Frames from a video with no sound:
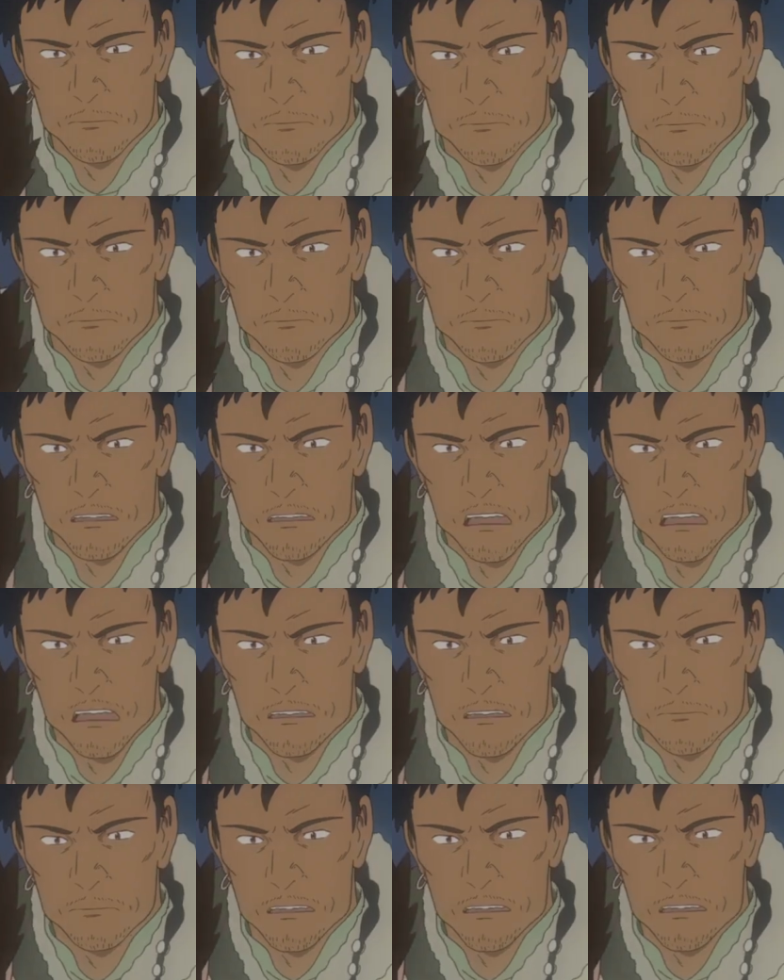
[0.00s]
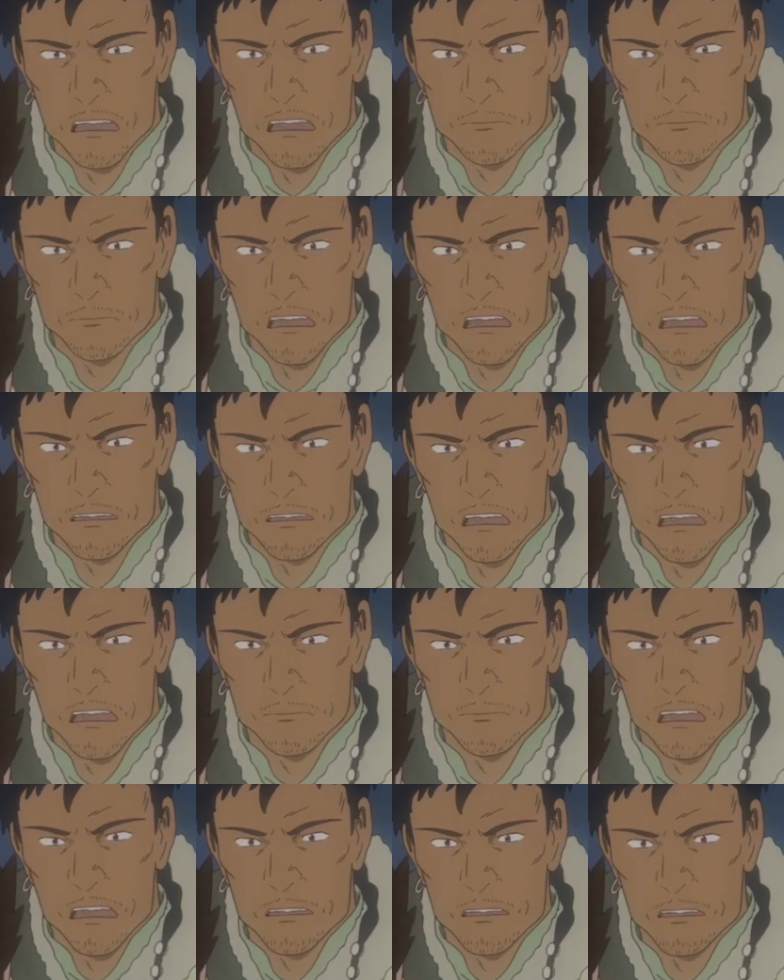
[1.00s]
No, I need you to understand,
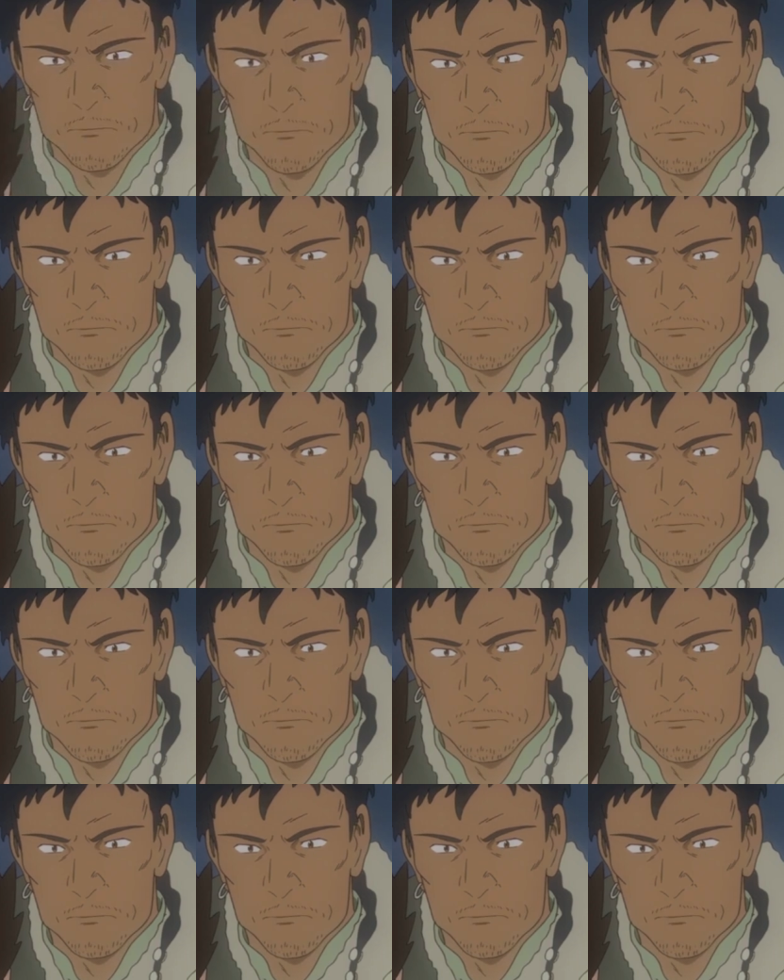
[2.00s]
Some.